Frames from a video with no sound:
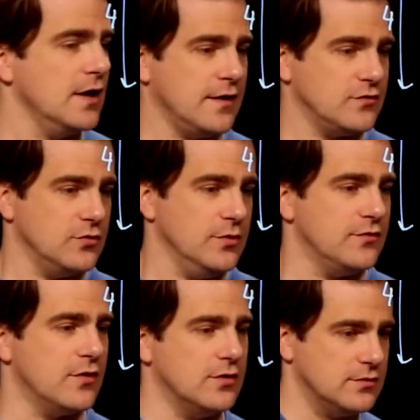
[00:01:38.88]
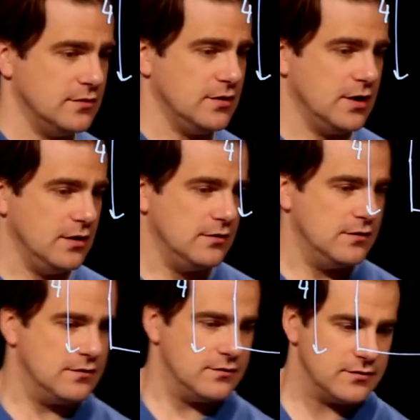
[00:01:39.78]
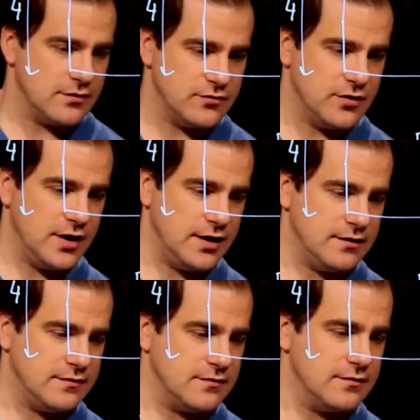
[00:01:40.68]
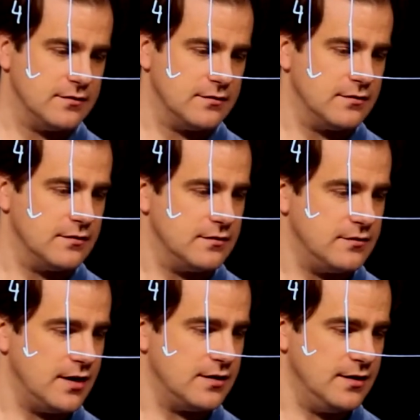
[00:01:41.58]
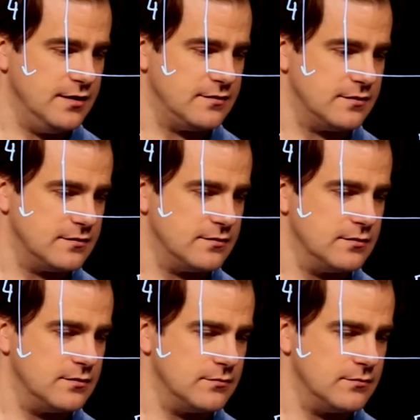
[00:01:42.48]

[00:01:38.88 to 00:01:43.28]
And that's what we've got. So she needs 10 litres.